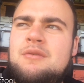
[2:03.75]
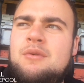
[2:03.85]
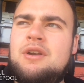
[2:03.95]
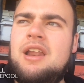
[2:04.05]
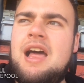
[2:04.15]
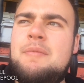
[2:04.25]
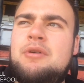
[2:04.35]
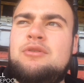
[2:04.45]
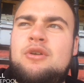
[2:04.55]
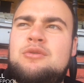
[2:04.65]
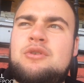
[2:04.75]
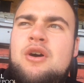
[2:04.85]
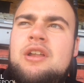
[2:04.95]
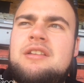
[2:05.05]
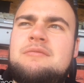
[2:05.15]
1-0 out, but I don't know who
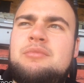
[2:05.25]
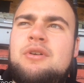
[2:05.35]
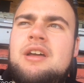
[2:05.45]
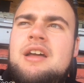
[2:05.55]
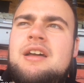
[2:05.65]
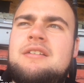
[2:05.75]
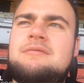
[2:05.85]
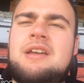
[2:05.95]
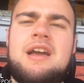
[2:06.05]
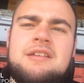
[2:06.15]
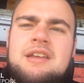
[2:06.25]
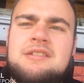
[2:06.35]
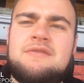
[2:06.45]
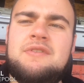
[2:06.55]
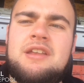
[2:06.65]
scored it, but yeah,
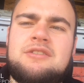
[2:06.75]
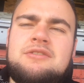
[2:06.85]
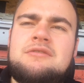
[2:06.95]
decent finish.